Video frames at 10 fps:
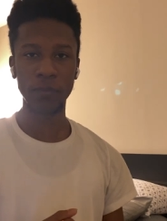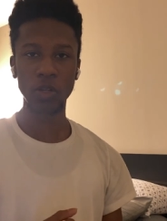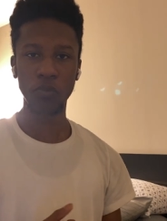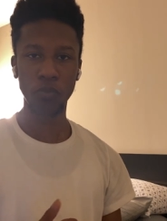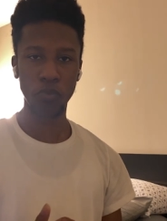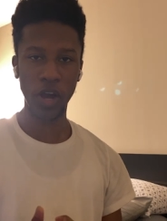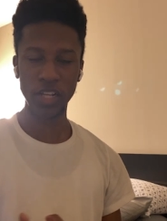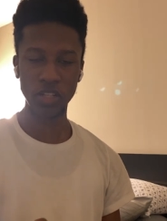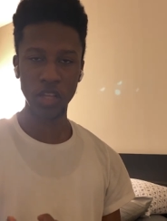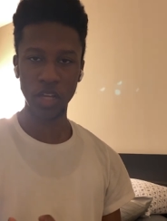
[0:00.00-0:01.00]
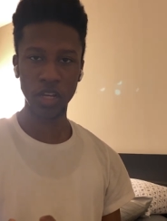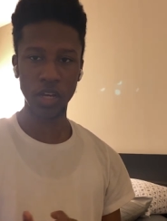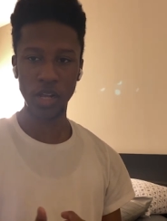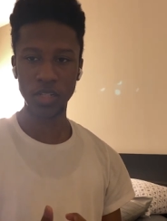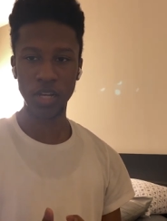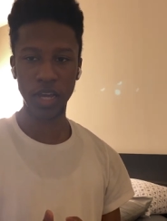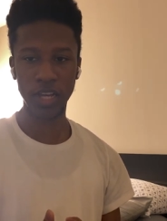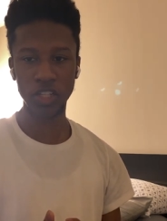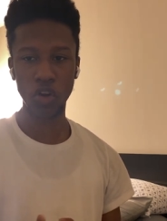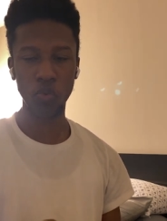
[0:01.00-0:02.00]
So prices are looking good on
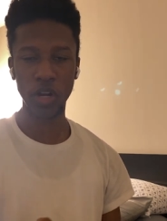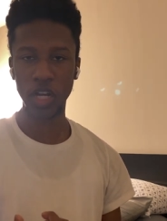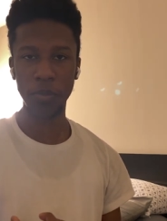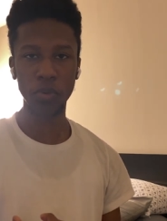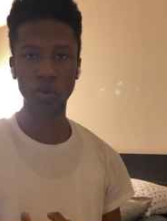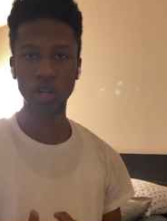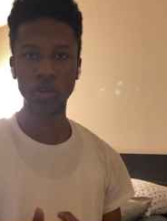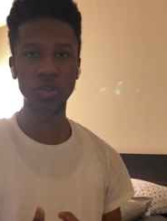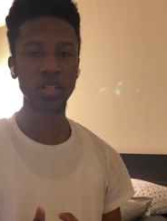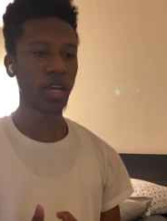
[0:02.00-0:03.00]
StockX, I'll win a couple of those.